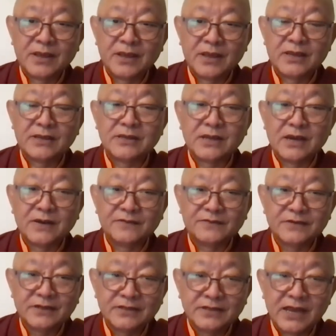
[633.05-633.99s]
And
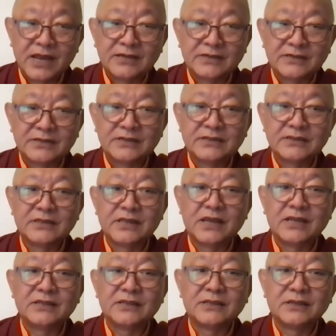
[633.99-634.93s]
after that,
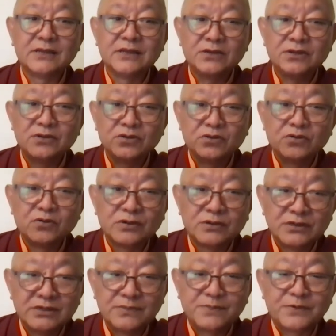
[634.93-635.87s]
then you go
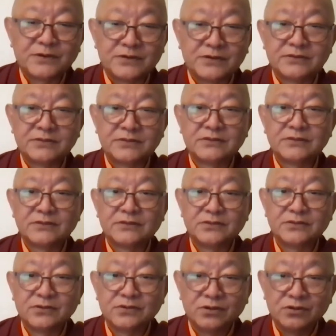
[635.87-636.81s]
deeper,
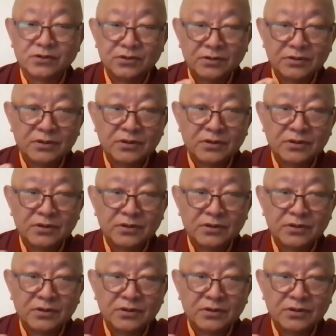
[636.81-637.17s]
you go,